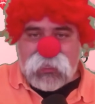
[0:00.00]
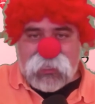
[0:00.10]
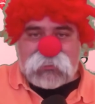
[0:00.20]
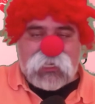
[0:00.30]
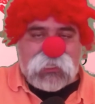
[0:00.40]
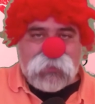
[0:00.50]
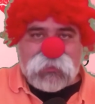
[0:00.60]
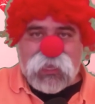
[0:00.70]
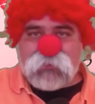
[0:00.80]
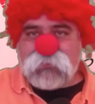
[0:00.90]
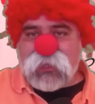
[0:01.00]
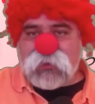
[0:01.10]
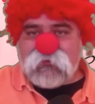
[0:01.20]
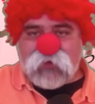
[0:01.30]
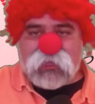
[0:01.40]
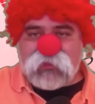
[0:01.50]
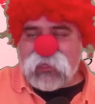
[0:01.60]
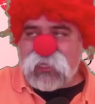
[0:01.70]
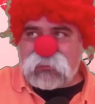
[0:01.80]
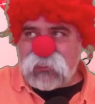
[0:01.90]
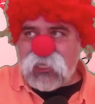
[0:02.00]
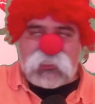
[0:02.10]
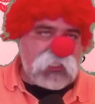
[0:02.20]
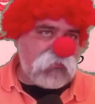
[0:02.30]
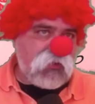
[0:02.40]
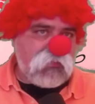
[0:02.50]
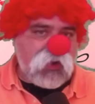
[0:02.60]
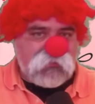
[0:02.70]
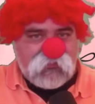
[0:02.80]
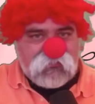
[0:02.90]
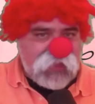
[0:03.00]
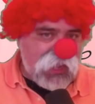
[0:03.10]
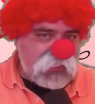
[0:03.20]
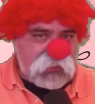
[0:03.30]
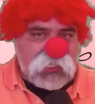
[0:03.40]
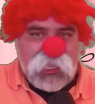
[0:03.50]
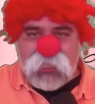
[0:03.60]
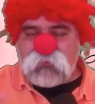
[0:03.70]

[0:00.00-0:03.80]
He's got to come down. And the funny thing is, each of them are part of a faction.